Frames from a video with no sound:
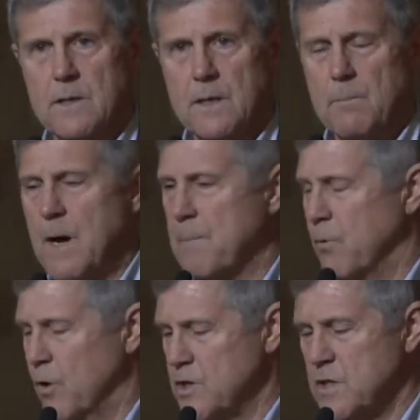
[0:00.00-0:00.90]
uh, by
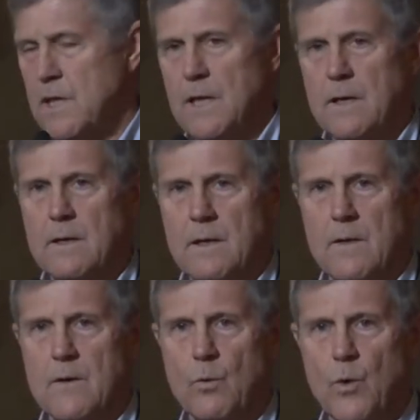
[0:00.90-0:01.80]
poisoning
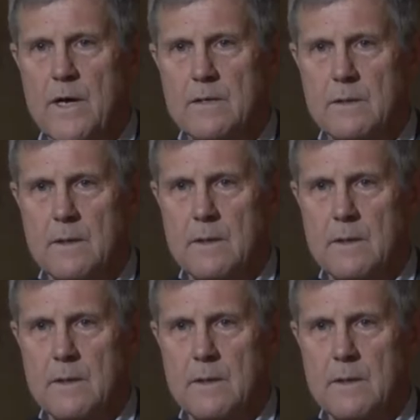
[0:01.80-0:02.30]
their wheat,